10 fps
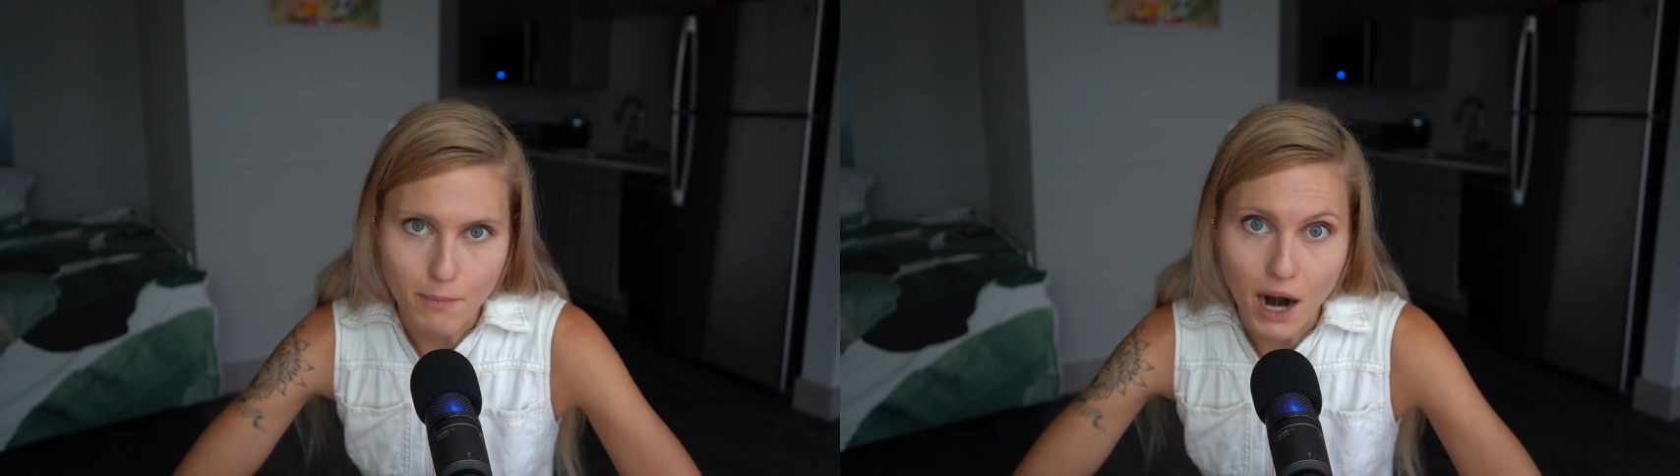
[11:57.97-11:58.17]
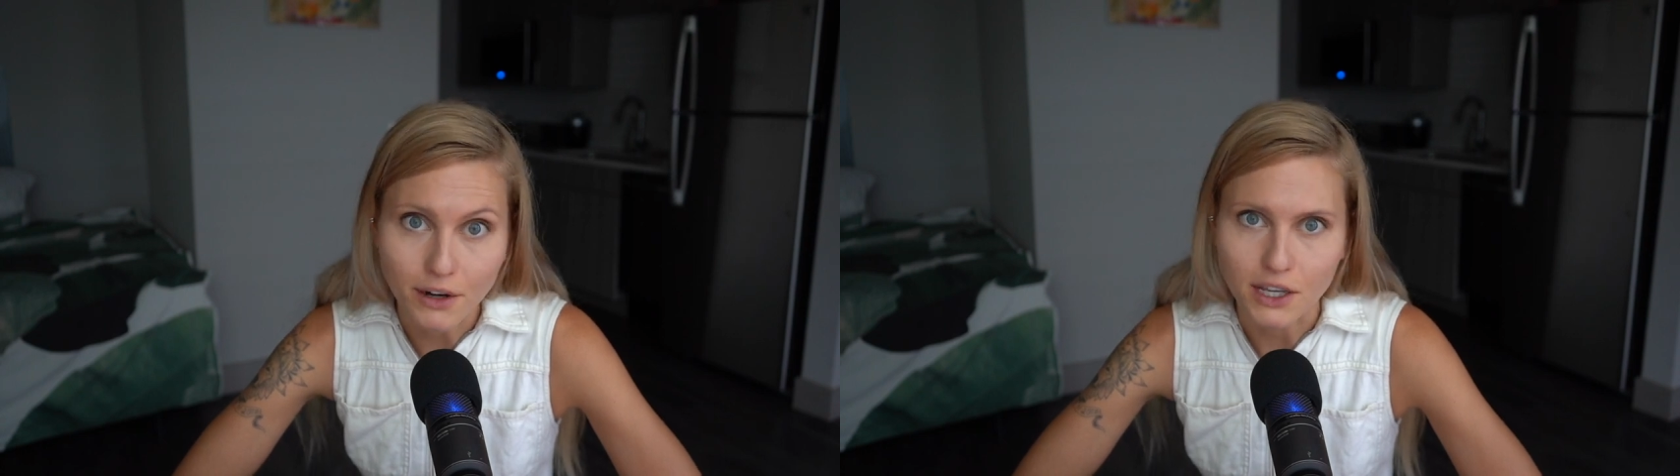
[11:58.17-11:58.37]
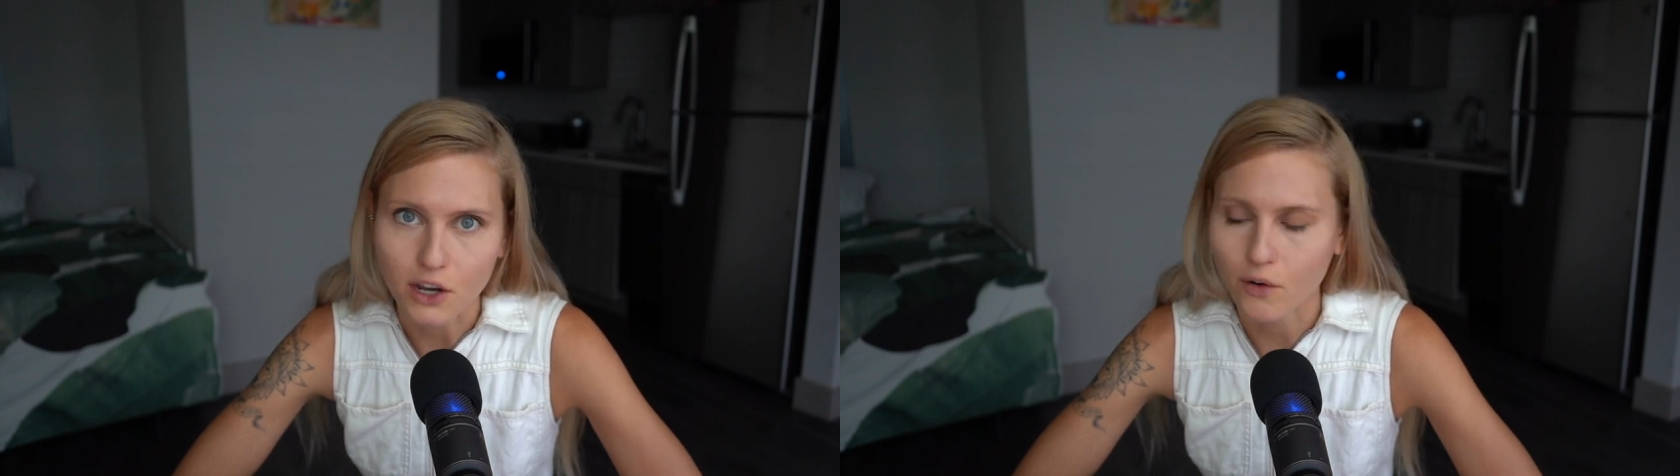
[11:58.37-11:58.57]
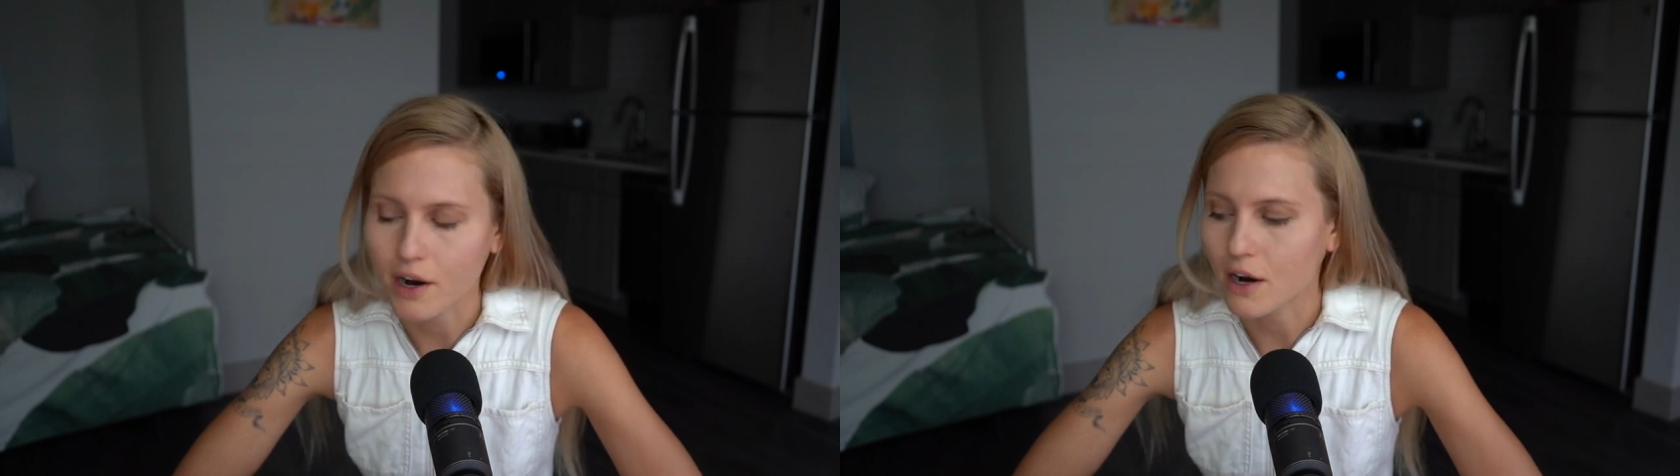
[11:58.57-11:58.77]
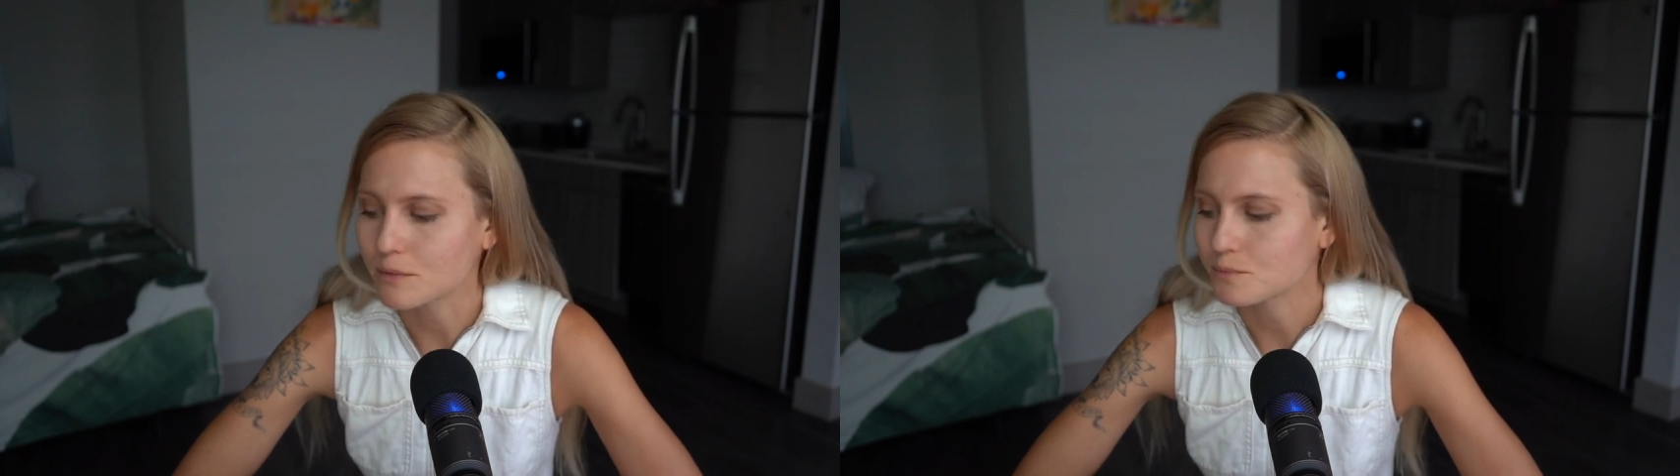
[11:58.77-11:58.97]
modeling
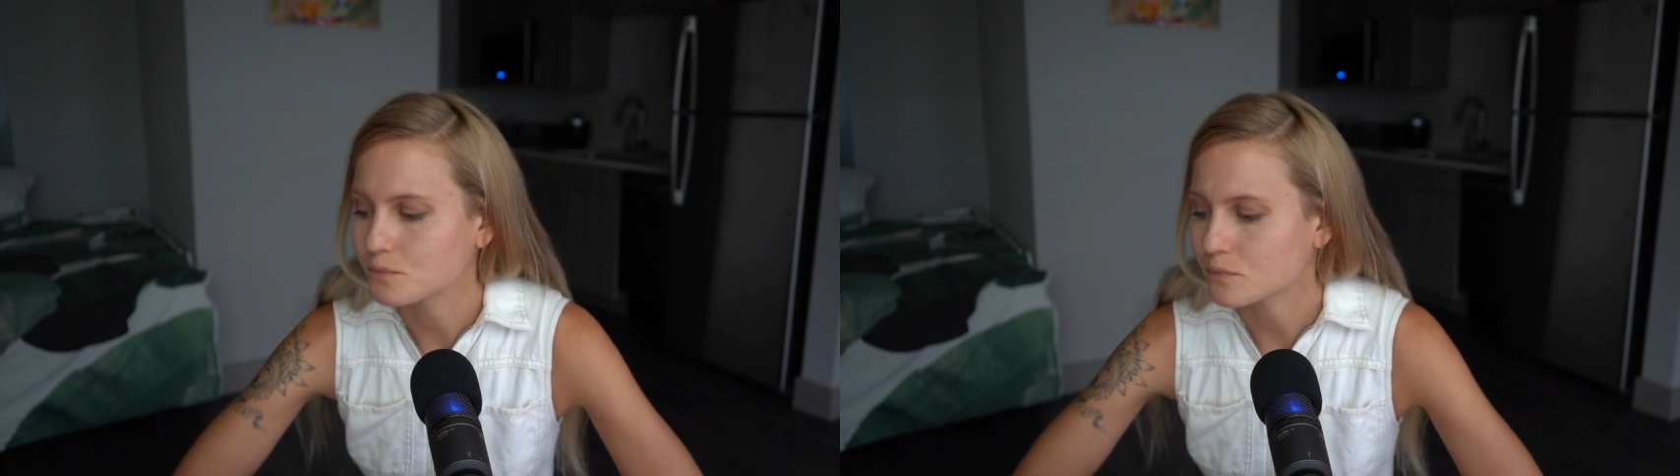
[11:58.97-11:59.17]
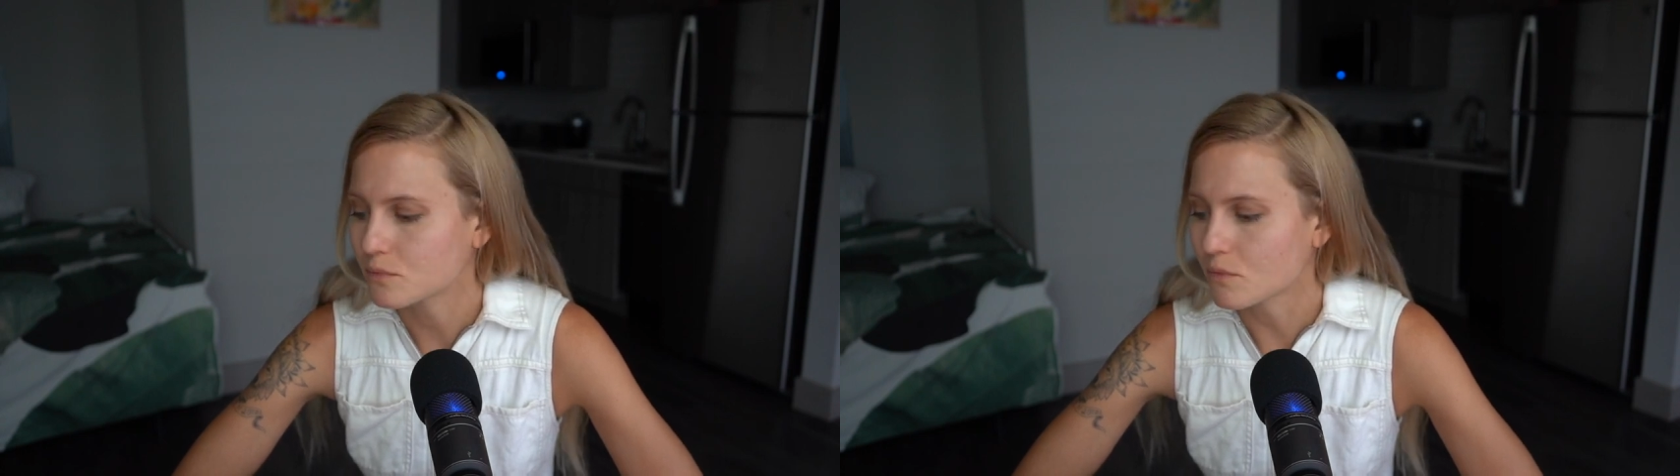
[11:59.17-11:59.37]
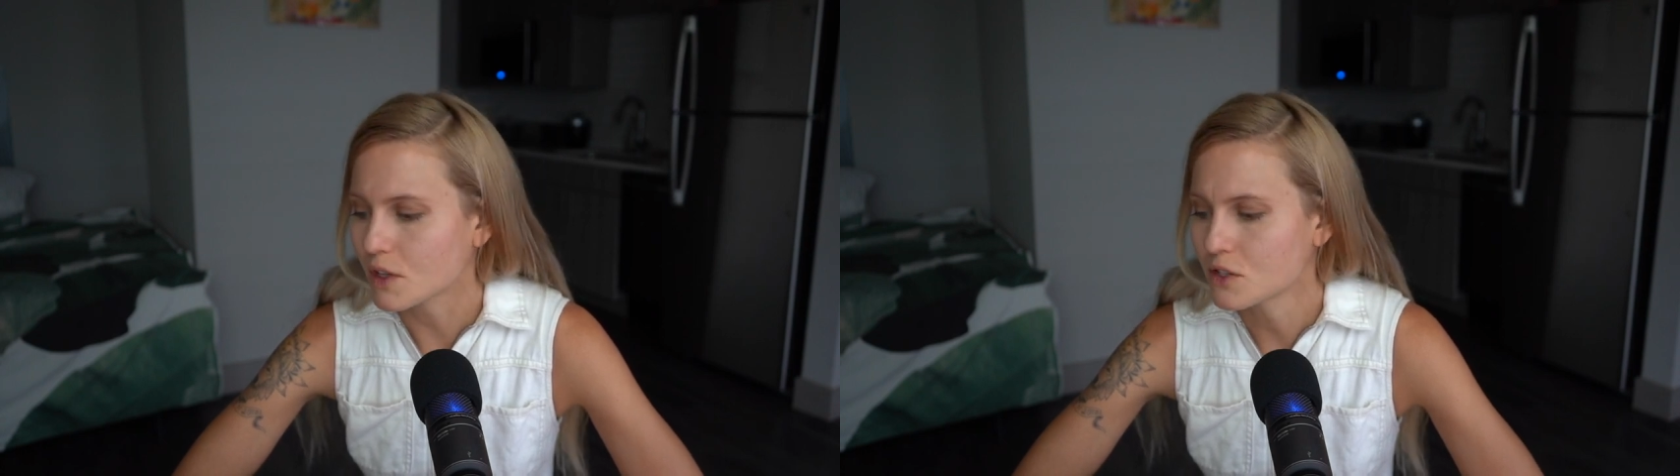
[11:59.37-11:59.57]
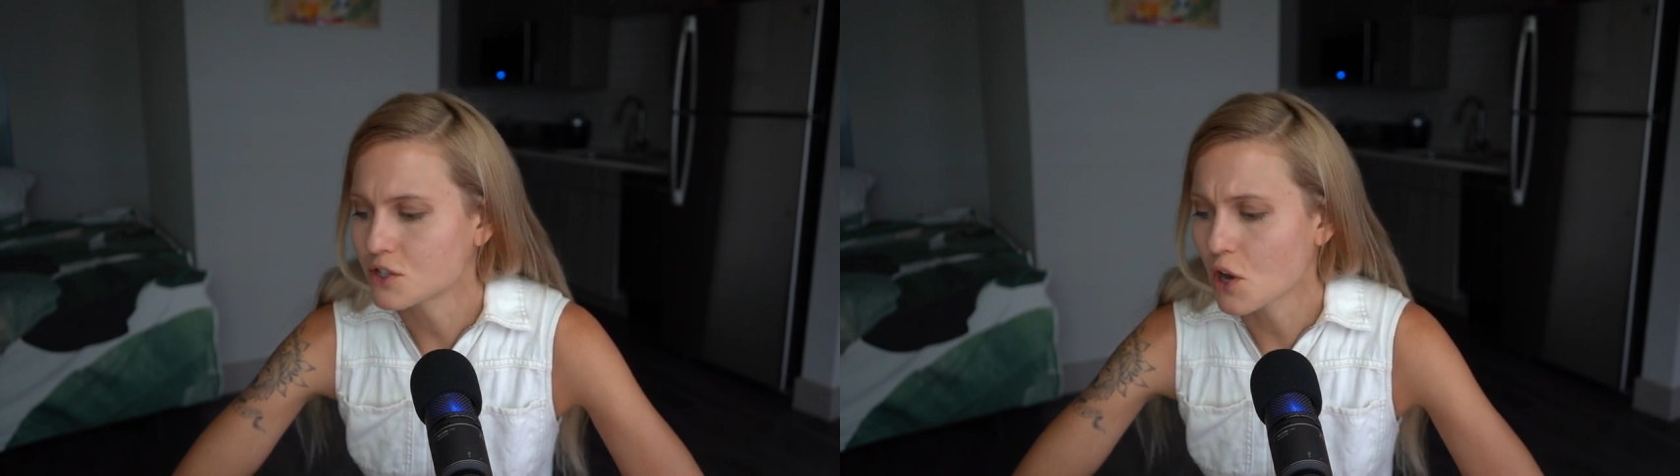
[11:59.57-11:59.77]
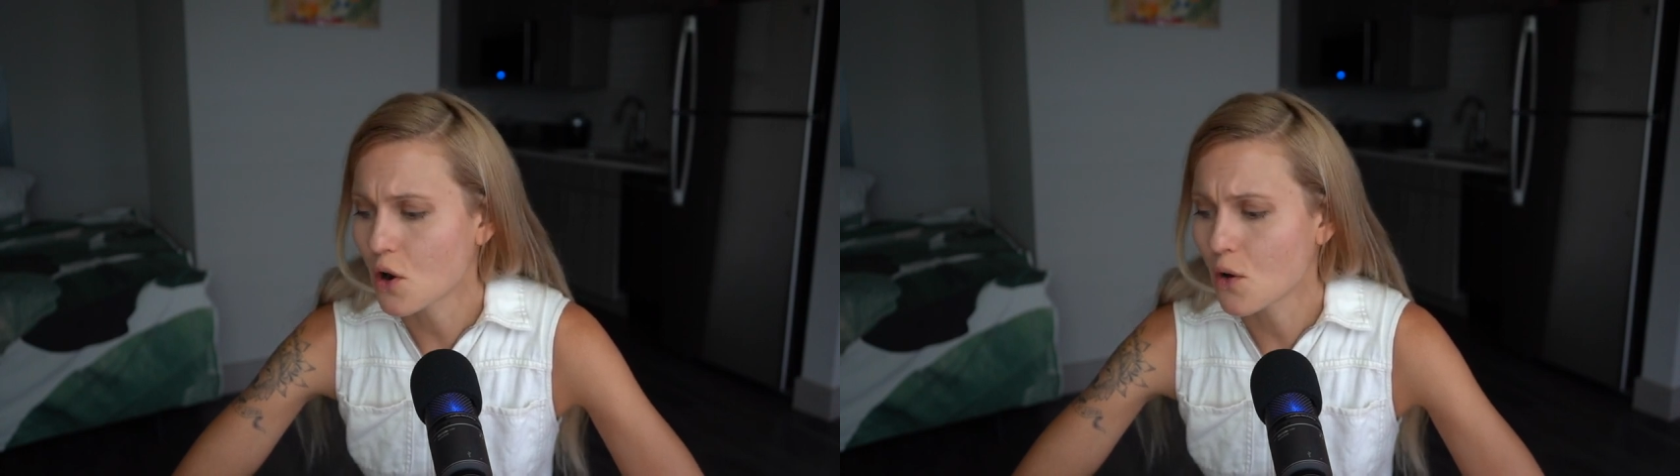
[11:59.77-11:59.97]
career.
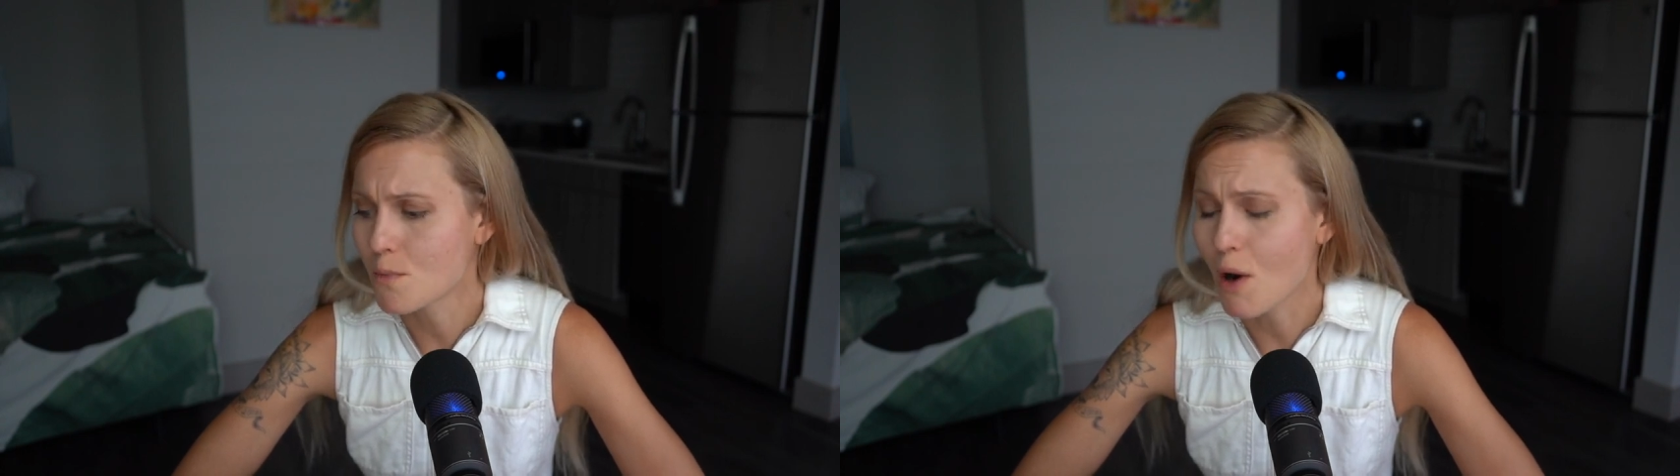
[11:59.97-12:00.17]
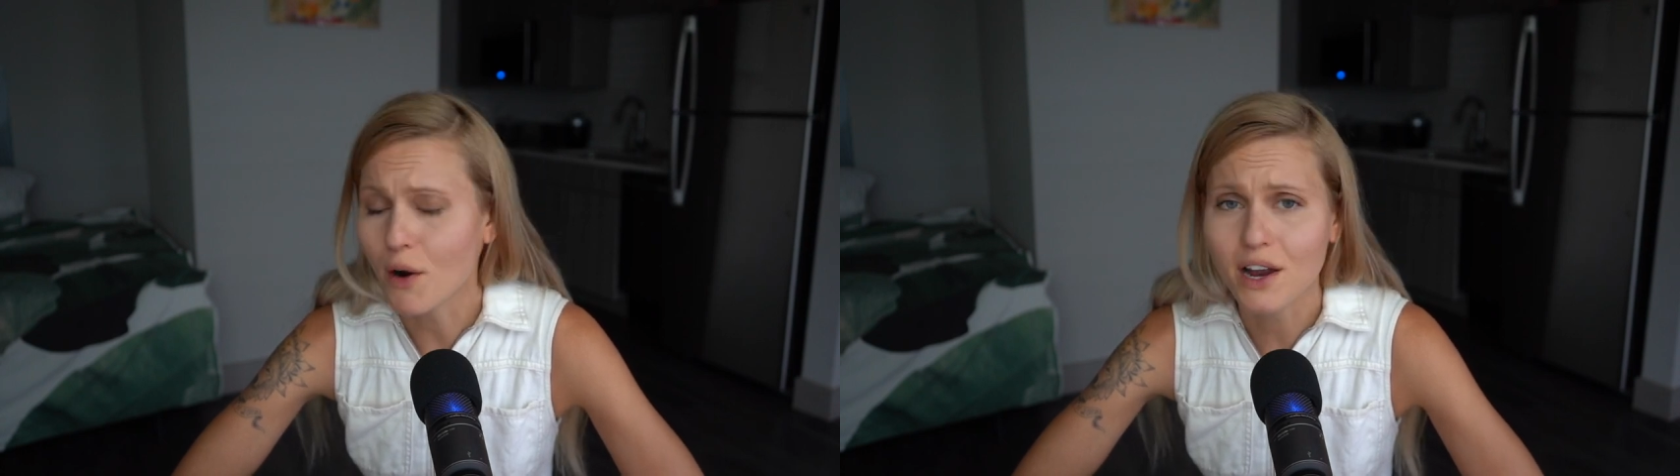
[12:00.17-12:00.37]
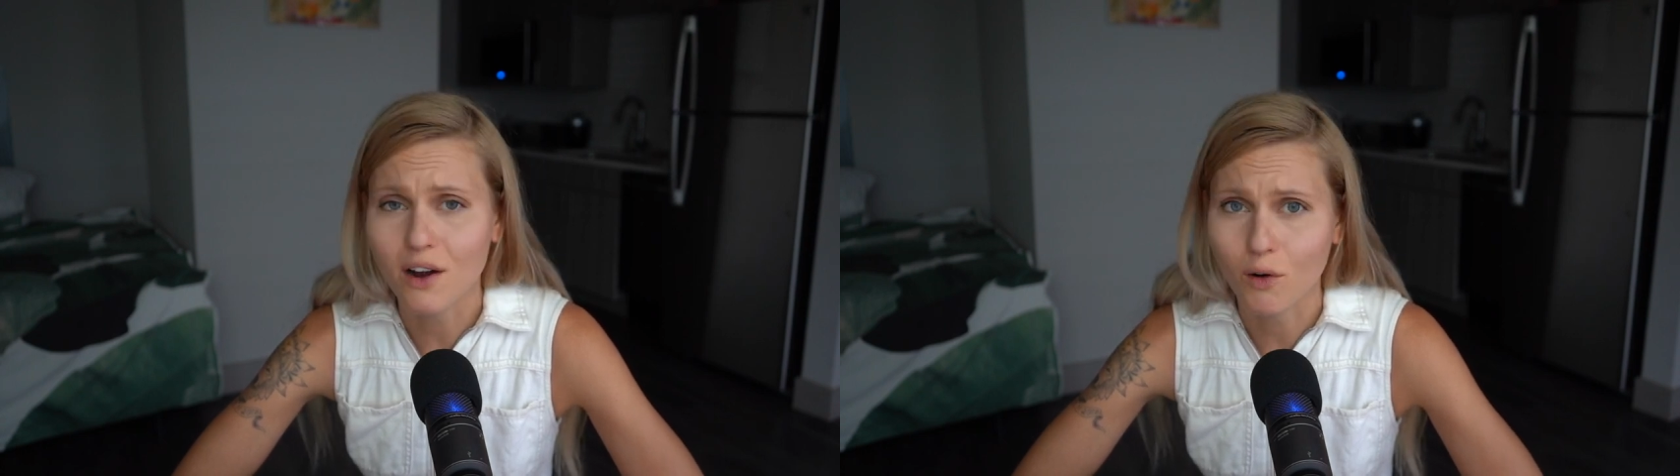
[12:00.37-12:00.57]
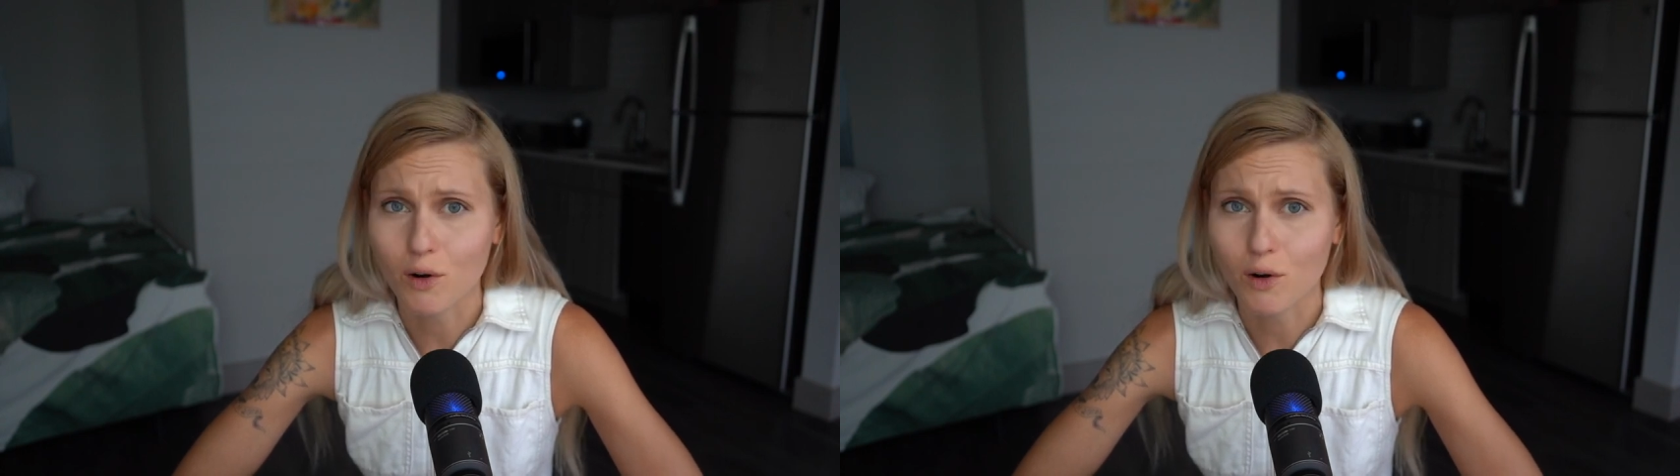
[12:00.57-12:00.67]
So Marya